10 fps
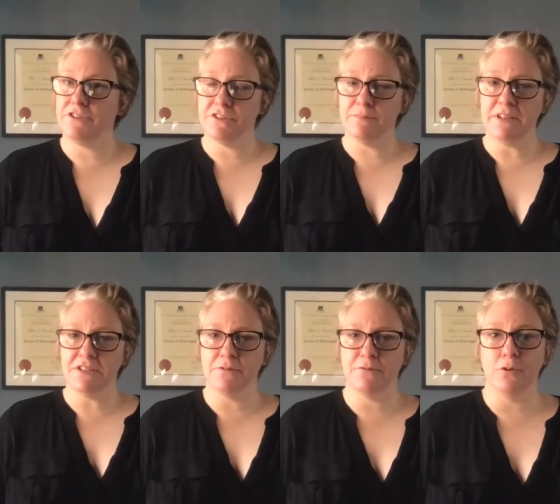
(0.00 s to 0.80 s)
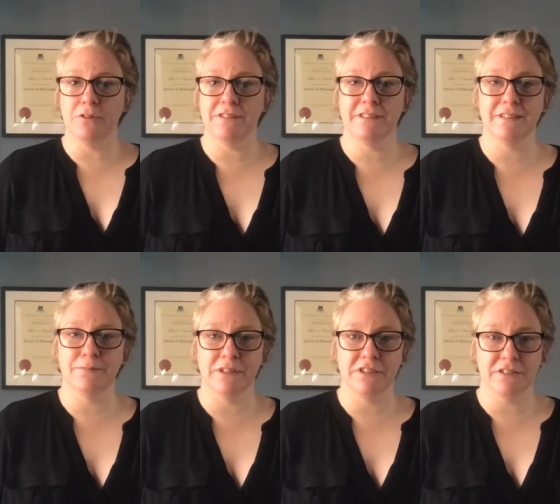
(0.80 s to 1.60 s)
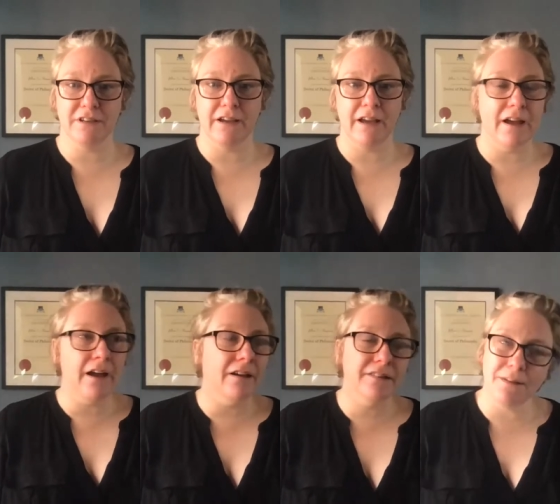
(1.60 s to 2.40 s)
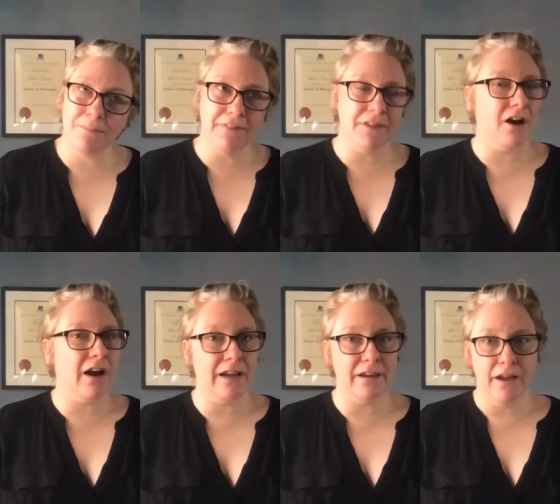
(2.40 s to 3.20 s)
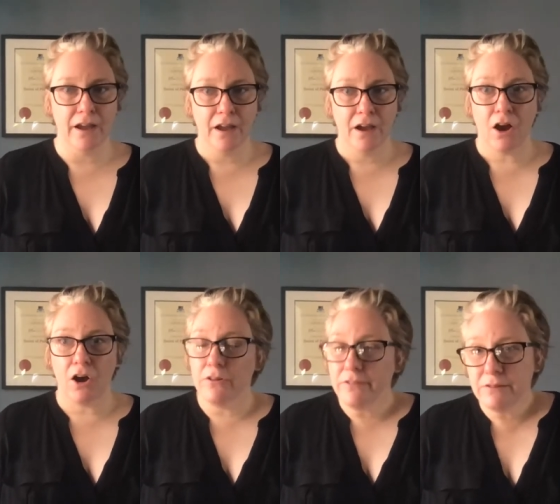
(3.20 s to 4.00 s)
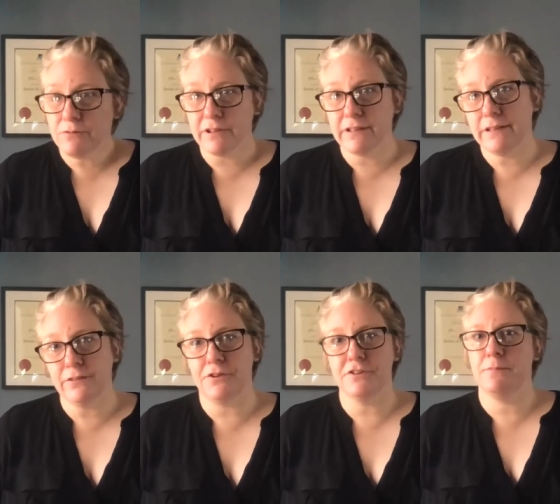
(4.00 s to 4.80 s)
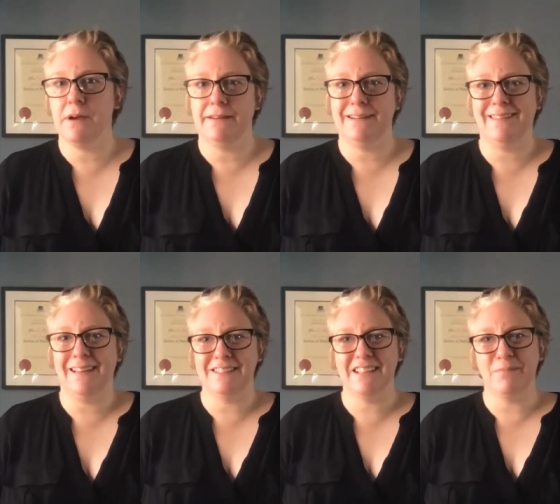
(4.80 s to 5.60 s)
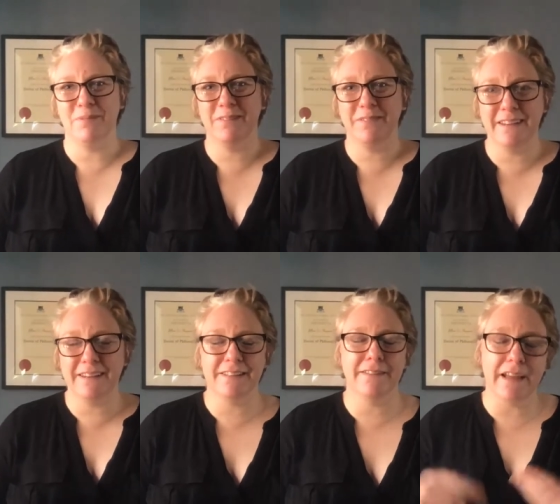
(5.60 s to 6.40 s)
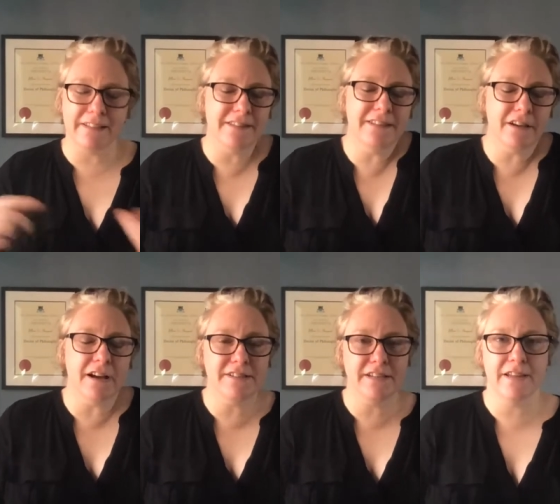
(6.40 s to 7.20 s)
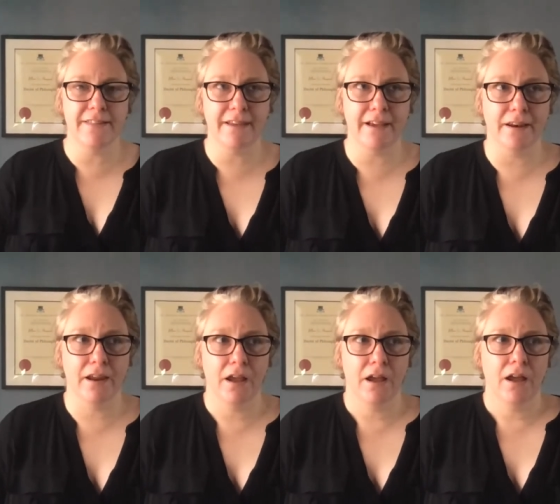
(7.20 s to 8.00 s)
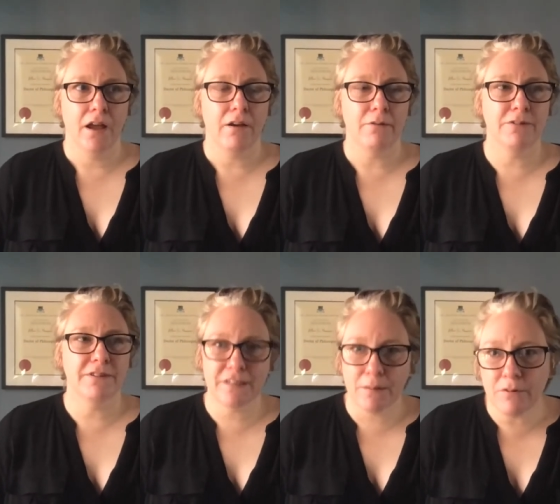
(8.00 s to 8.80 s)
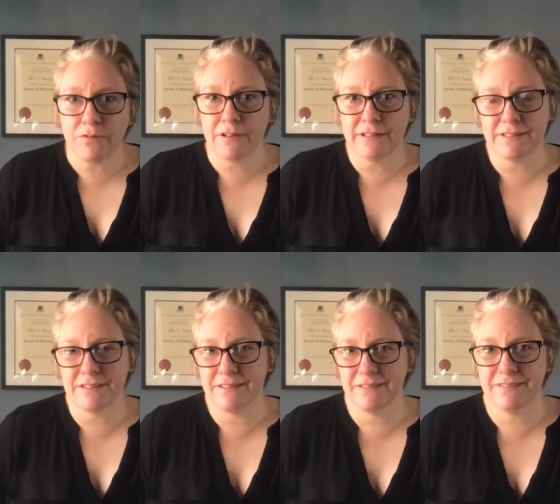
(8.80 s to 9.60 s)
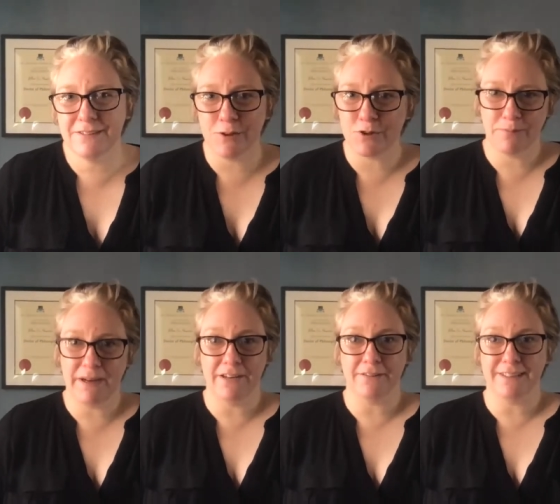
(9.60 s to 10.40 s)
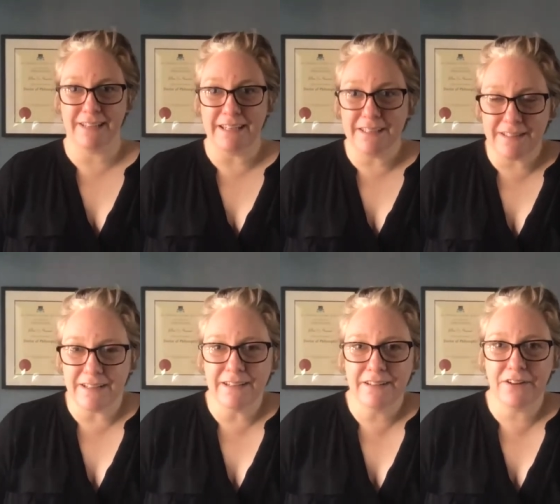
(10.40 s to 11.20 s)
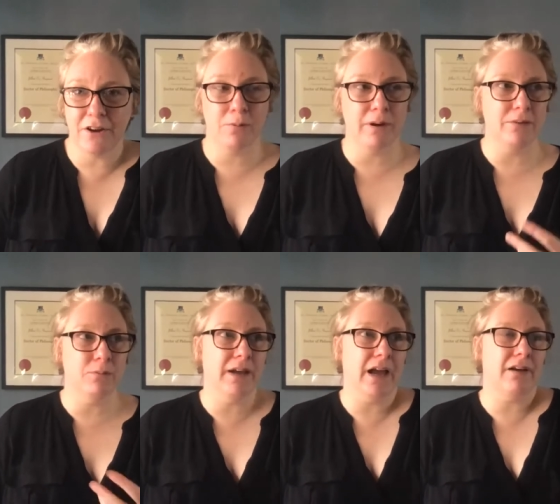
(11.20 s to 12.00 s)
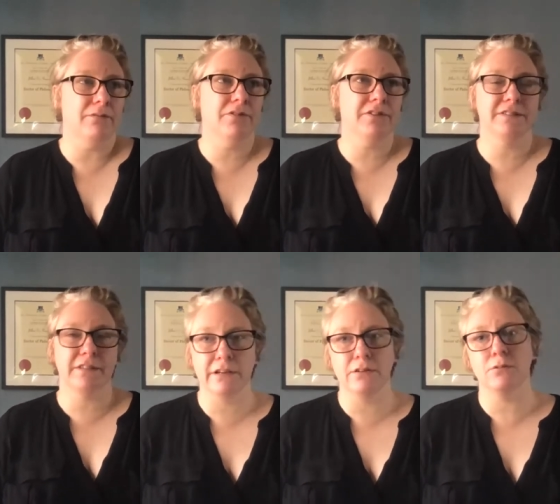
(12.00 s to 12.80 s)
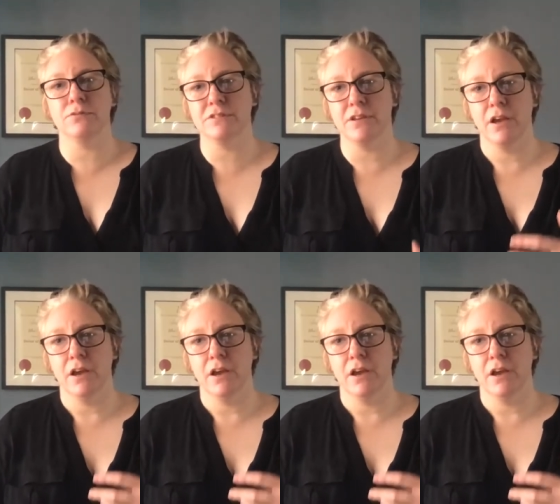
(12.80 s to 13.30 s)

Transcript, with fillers: you just mentioned affordances, which is uh, something that I only really learnt about in the last couple of years. And it's this idea that for some of us, social media is easy. You know, we we have the skills,